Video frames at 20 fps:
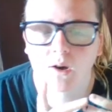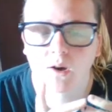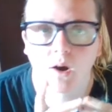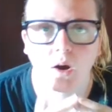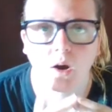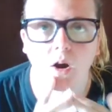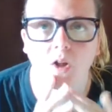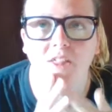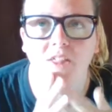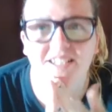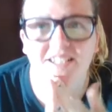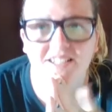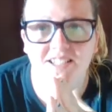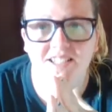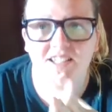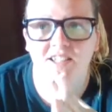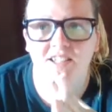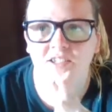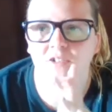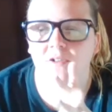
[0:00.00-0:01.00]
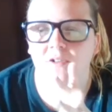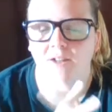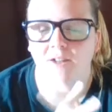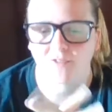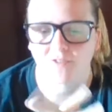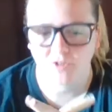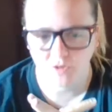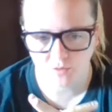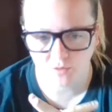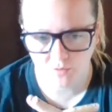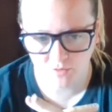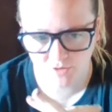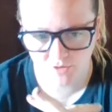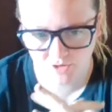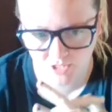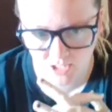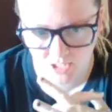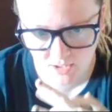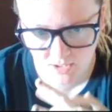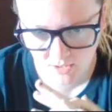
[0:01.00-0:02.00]
Oh, you'd have to
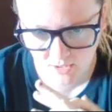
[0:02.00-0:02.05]
think